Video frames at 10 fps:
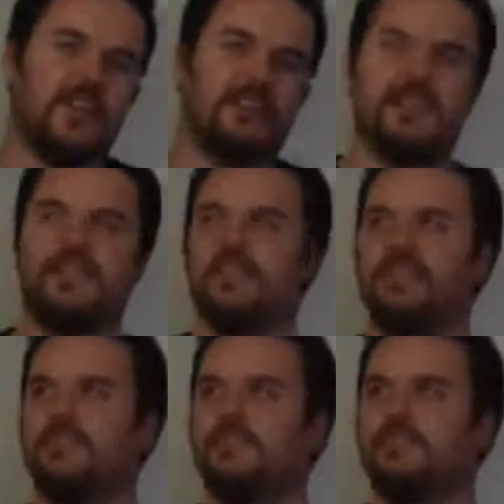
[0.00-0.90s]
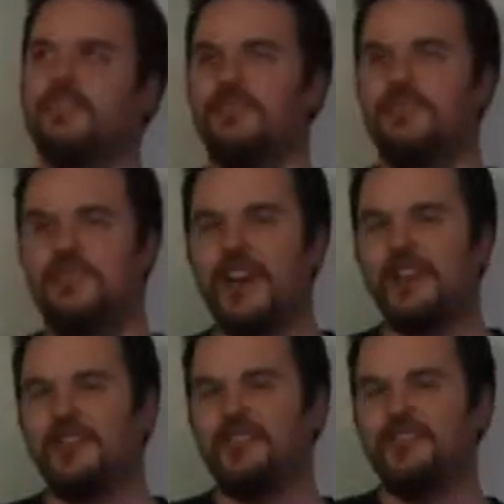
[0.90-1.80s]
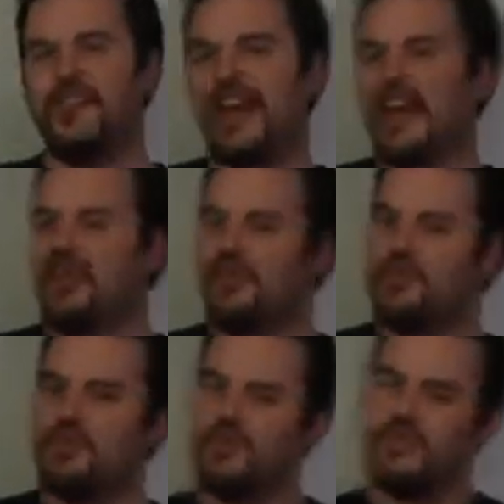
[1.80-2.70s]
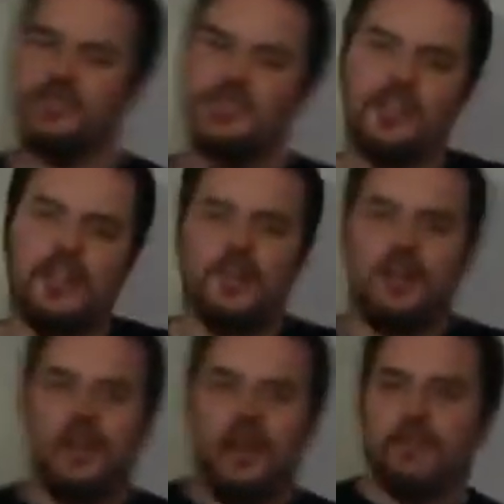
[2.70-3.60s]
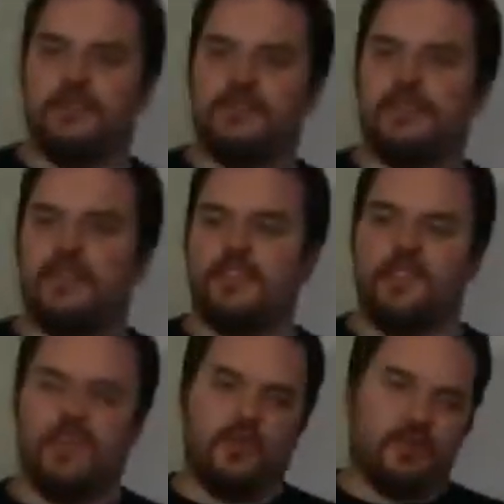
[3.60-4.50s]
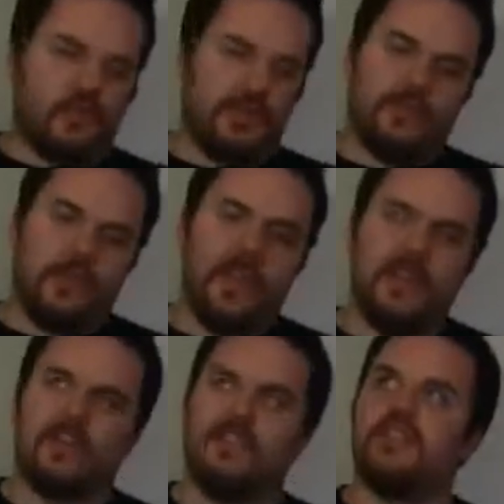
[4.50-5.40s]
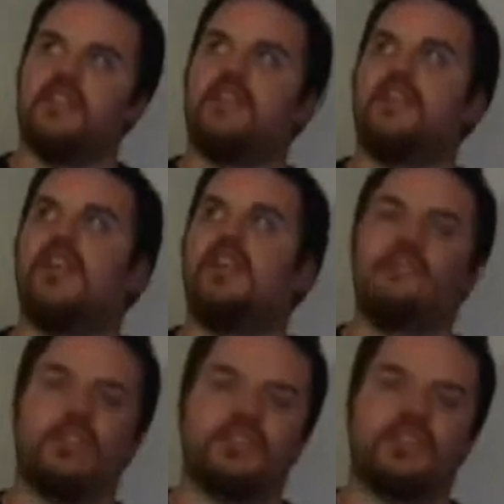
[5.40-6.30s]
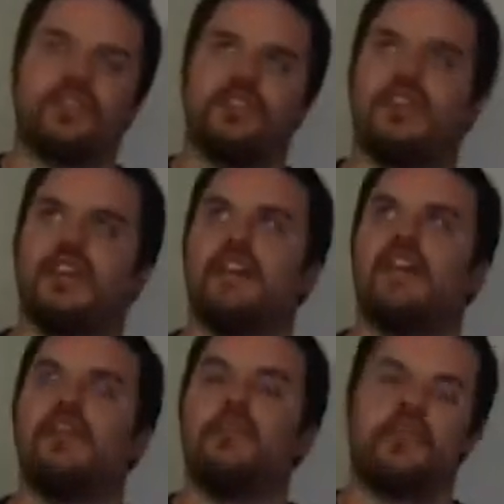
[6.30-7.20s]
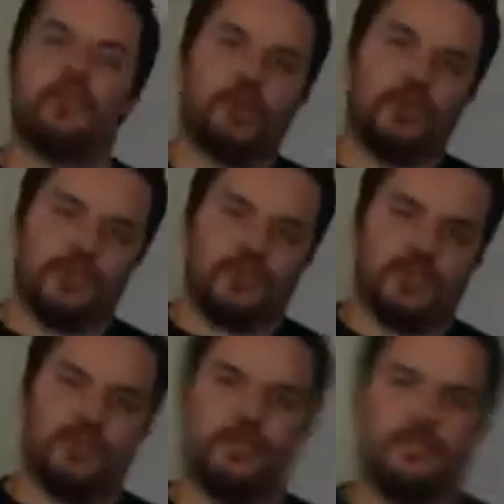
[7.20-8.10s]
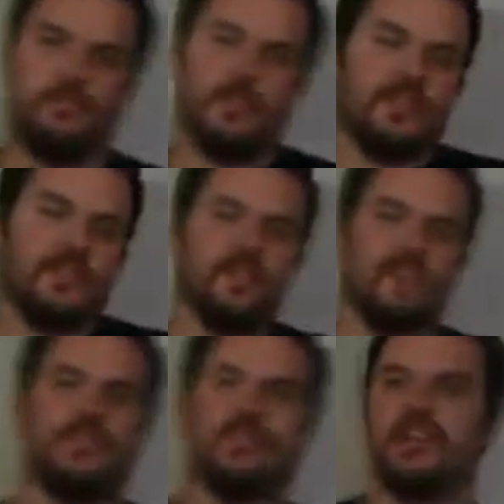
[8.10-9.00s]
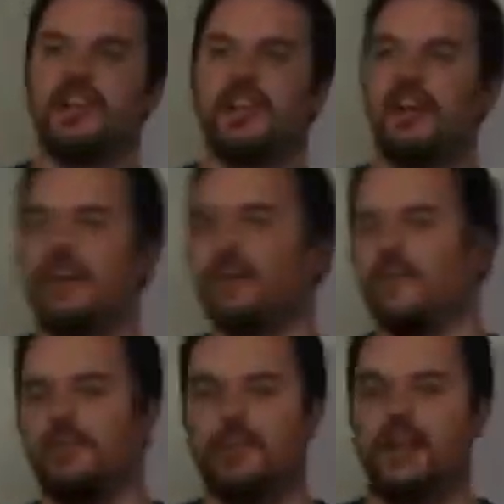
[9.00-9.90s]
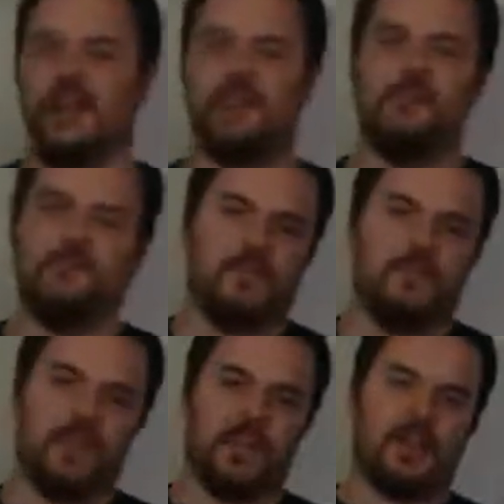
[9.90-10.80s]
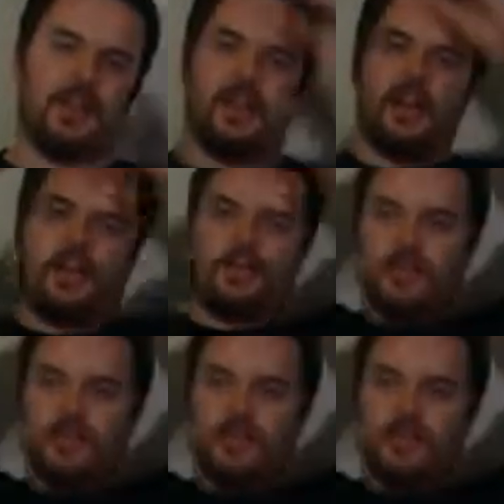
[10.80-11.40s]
he dresses professional casual, which is basically, you know, dress pants, you know, a dress shirt, and a sport coat. But he doesn't look very nice and blah, and yada yada yada.